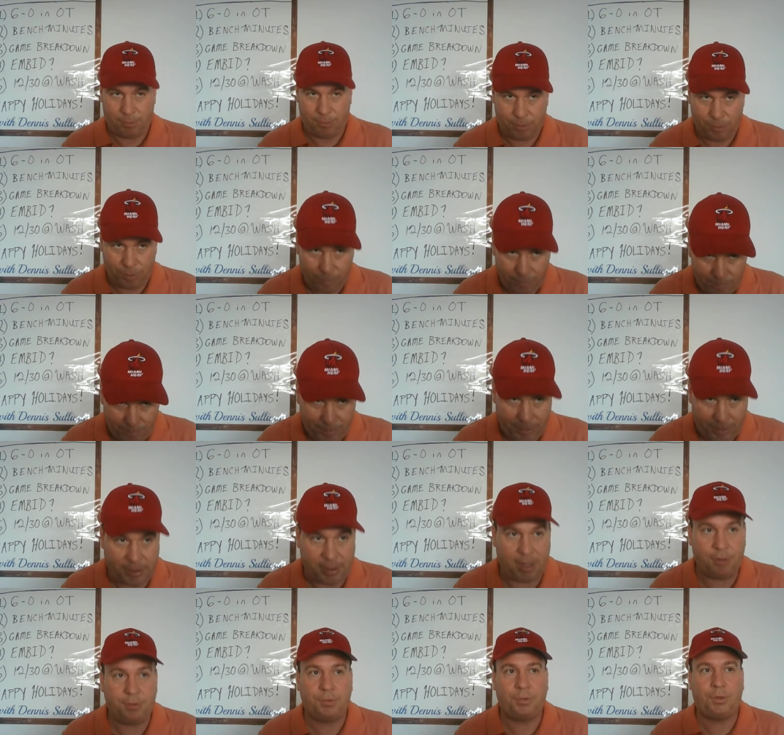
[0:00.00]
to
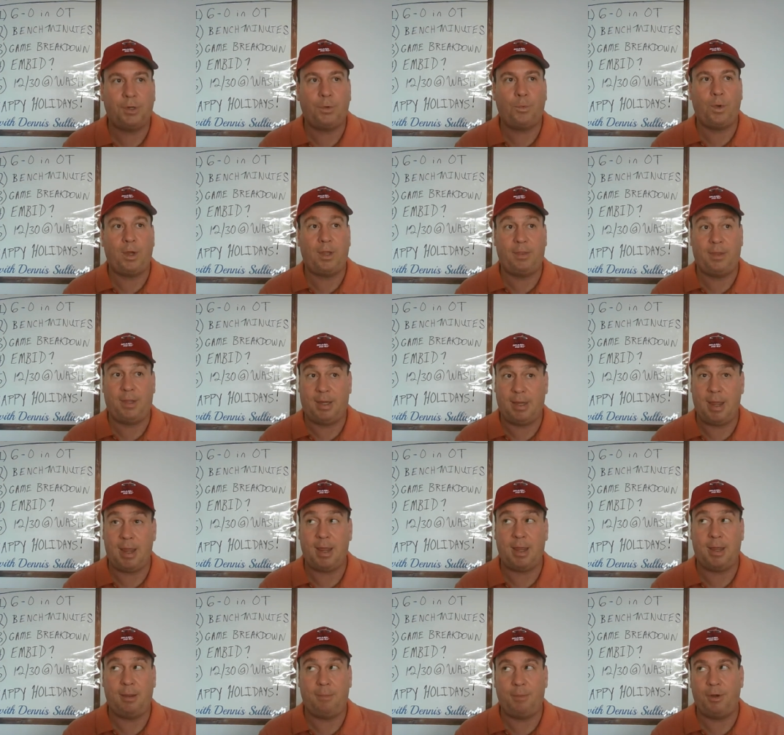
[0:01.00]
potentially win the
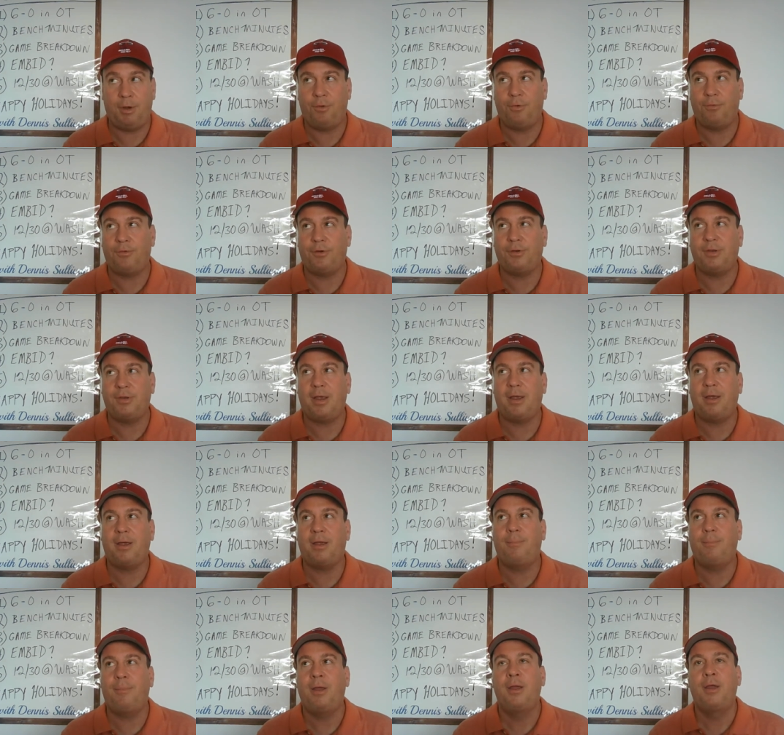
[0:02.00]
game in
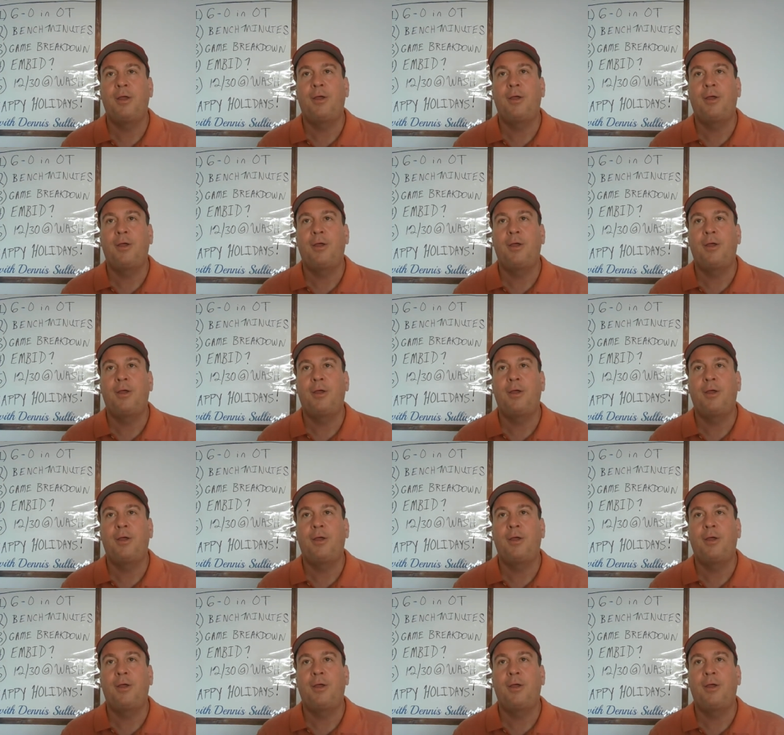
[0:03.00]
overtime,